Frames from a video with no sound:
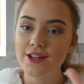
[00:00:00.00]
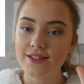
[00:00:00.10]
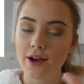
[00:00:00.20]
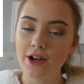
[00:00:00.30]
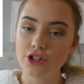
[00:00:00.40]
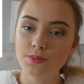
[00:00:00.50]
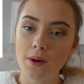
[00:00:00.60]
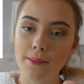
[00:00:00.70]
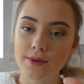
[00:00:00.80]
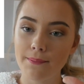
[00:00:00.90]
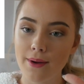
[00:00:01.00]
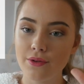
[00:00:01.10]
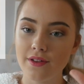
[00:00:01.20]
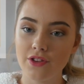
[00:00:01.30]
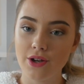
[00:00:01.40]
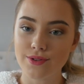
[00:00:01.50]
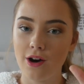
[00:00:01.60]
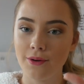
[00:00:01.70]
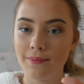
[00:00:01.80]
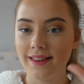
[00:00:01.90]
so I just popped both of those
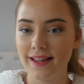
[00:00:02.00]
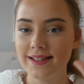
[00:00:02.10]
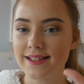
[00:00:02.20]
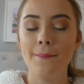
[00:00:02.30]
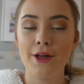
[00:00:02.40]
on my list